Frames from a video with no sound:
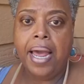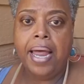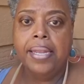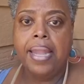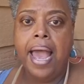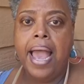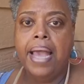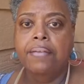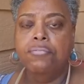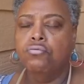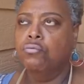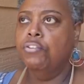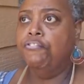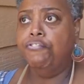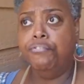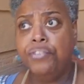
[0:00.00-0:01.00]
our lives.
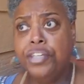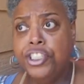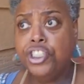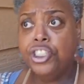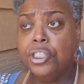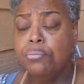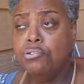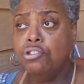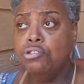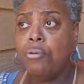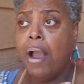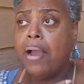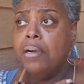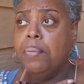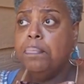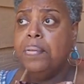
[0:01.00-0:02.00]
When friendships
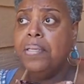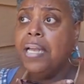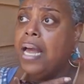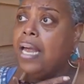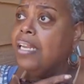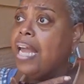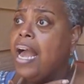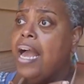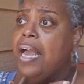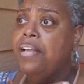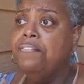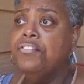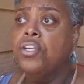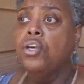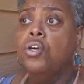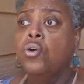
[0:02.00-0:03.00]
dry up in our
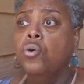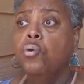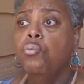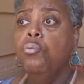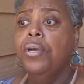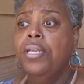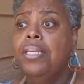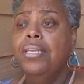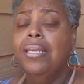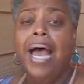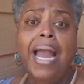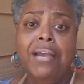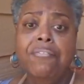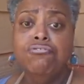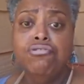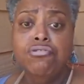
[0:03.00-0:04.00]
lives. When
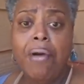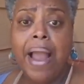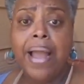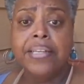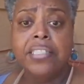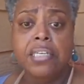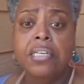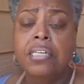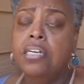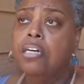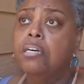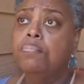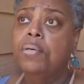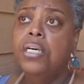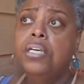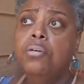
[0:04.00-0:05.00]
life dries
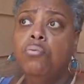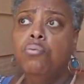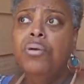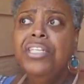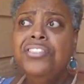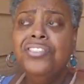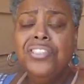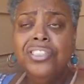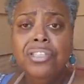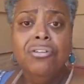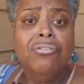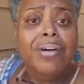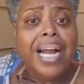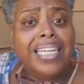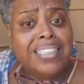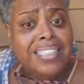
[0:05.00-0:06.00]
up. We
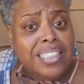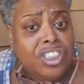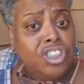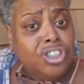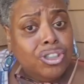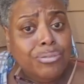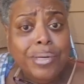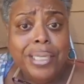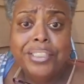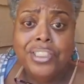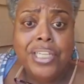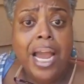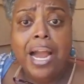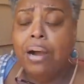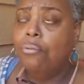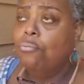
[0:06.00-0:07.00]
still got to stretch
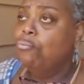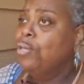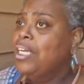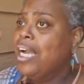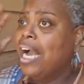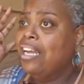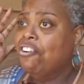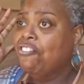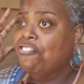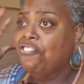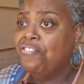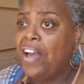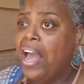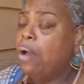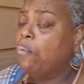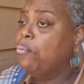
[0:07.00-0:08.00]
out. We got to
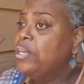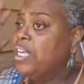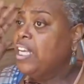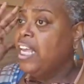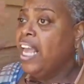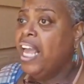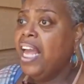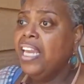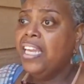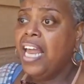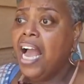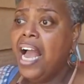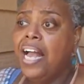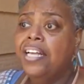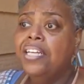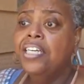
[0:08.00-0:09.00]
find. We
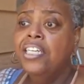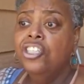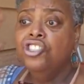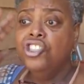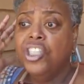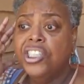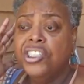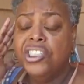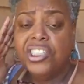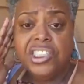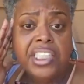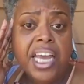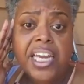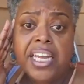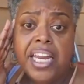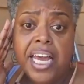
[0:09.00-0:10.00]
cannot just
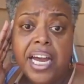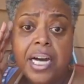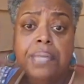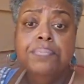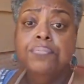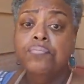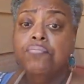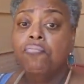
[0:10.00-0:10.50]
stay there